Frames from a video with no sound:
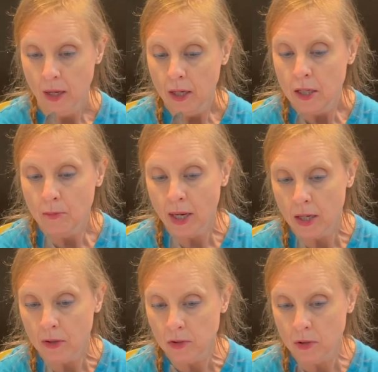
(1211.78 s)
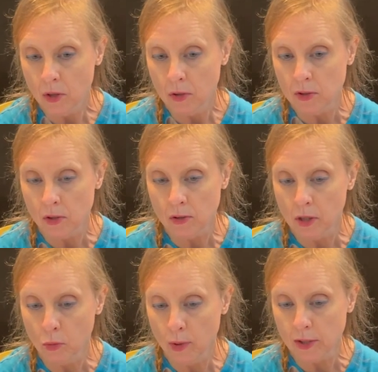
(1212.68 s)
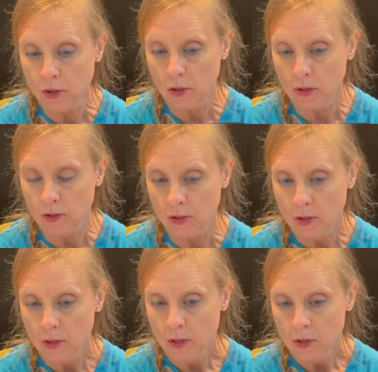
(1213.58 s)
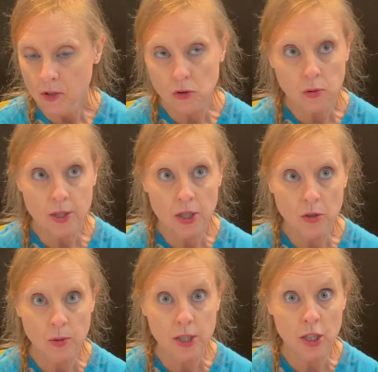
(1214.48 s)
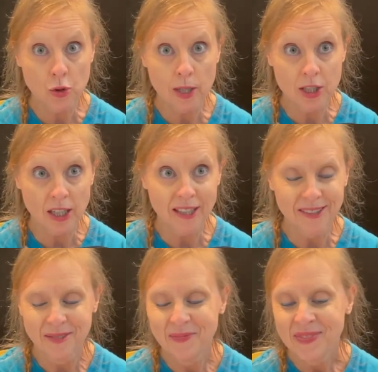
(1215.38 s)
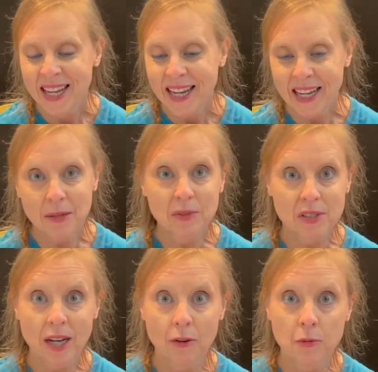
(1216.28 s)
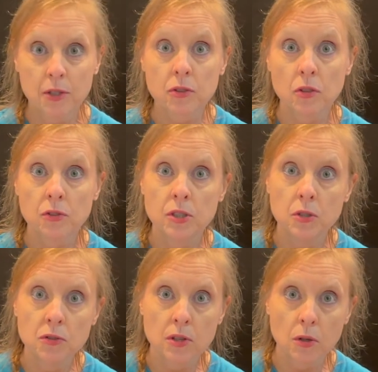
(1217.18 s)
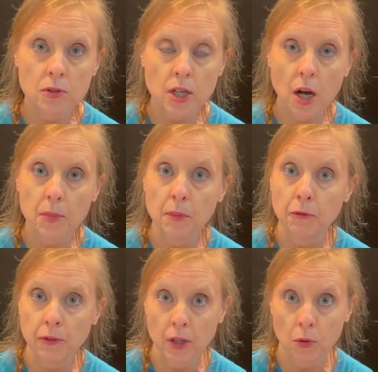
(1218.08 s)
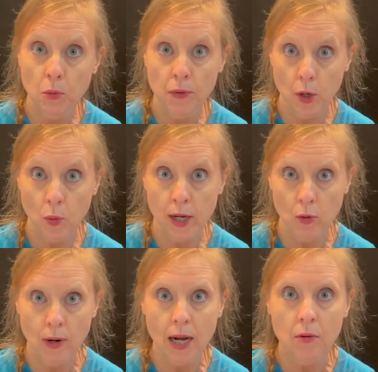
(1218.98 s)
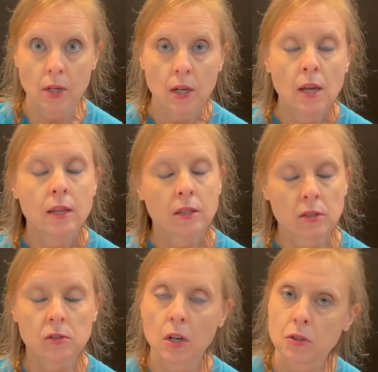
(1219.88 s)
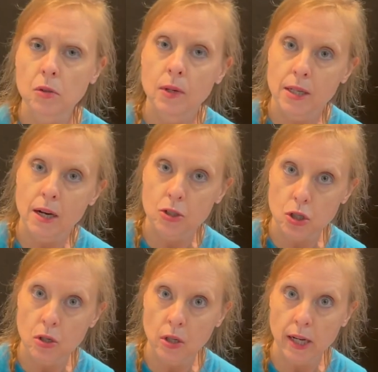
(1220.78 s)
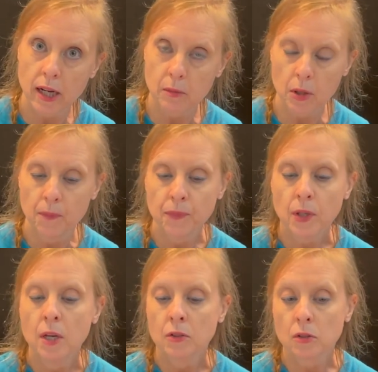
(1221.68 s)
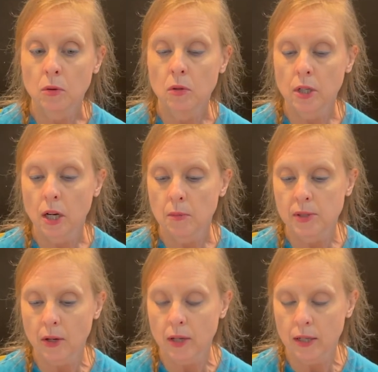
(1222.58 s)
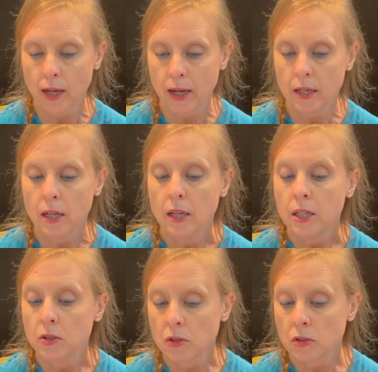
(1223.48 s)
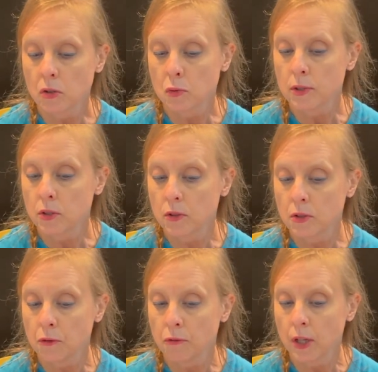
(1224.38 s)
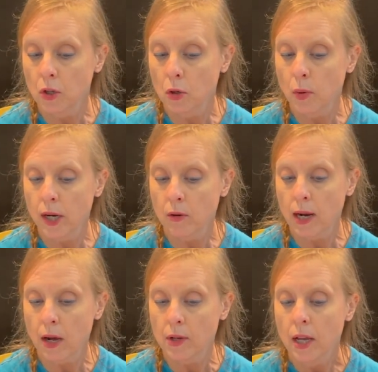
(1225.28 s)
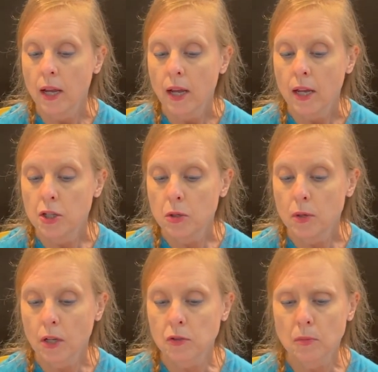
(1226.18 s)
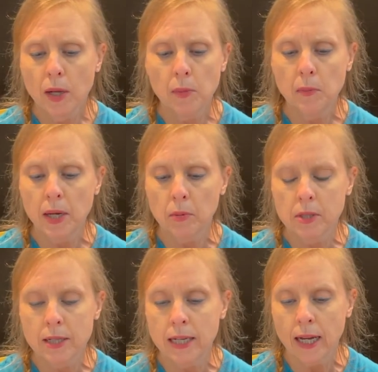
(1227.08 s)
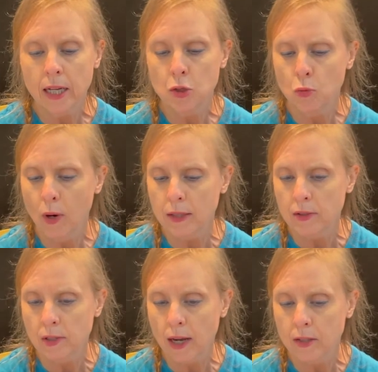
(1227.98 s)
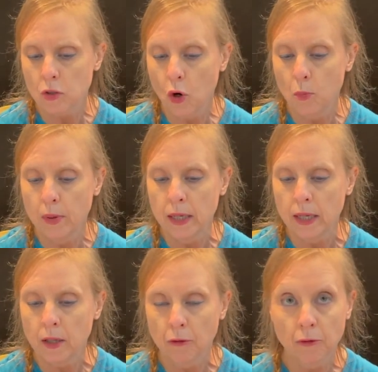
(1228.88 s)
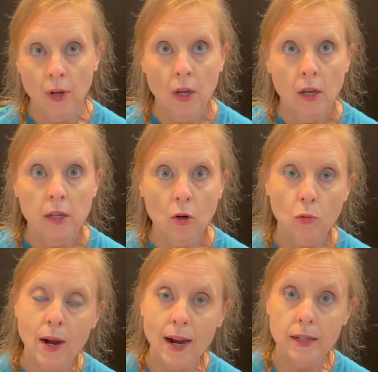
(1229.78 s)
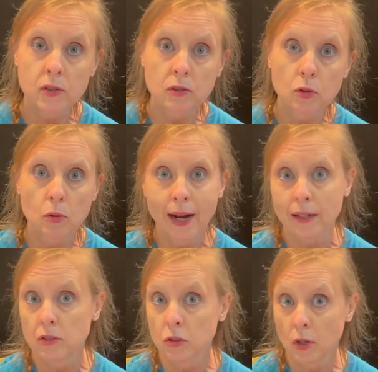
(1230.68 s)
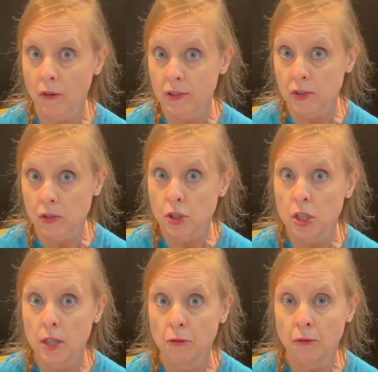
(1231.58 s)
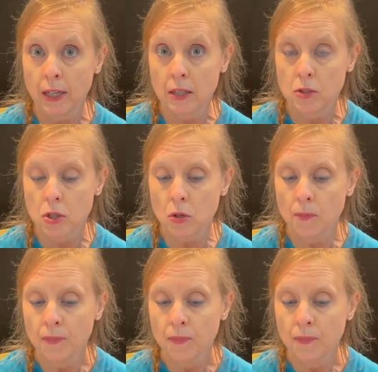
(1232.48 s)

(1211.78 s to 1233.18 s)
You might also notice those little whiskers, just twitching, twitching, twitching. Animals that have whiskers use those to help them feel their way around. This is also a nocturnal animal. So Luna comes out at night, uses those whiskers to feel her way around. And she would also maybe be able to gauge what size opening of, rocks, cracks and crevices she can fit into,